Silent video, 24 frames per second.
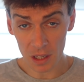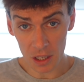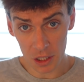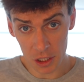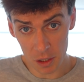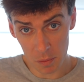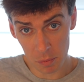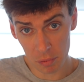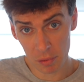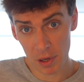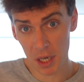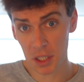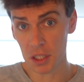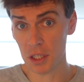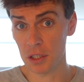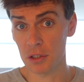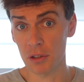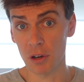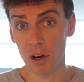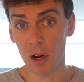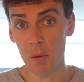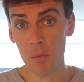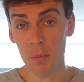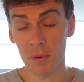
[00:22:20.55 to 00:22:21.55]
your pressure
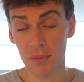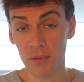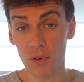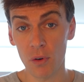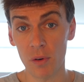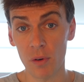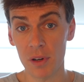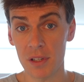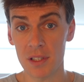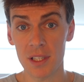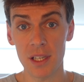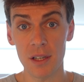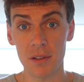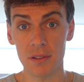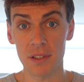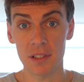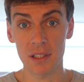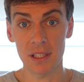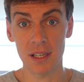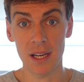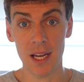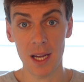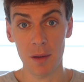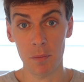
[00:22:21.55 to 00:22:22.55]
drop before it seals is
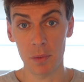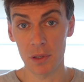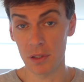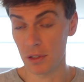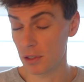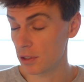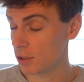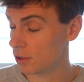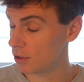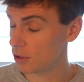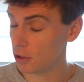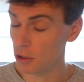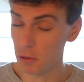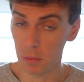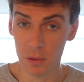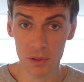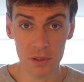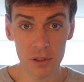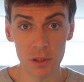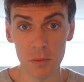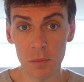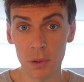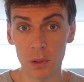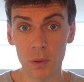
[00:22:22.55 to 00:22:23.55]
going to happen super,
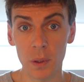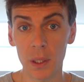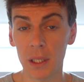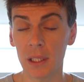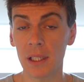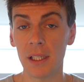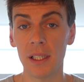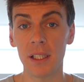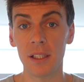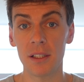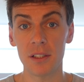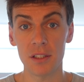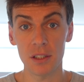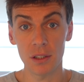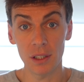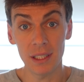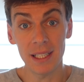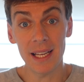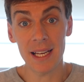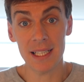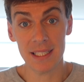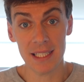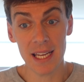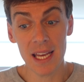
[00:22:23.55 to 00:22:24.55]
super quickly because you've got
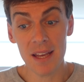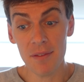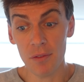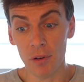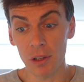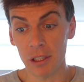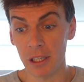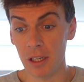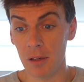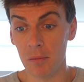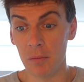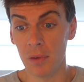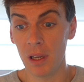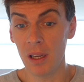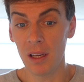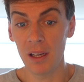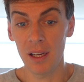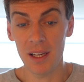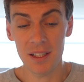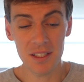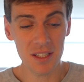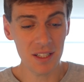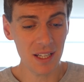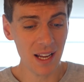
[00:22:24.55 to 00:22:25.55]
less air volume.
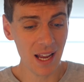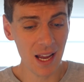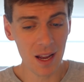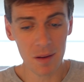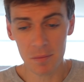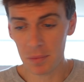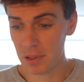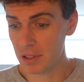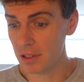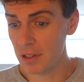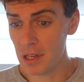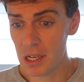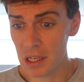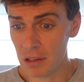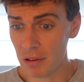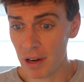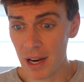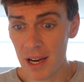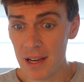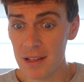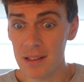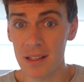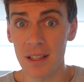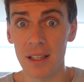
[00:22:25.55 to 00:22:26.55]
It's just absolutely
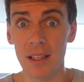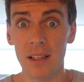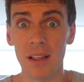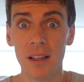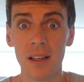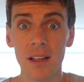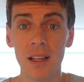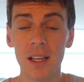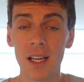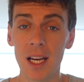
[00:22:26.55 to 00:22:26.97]
crazy.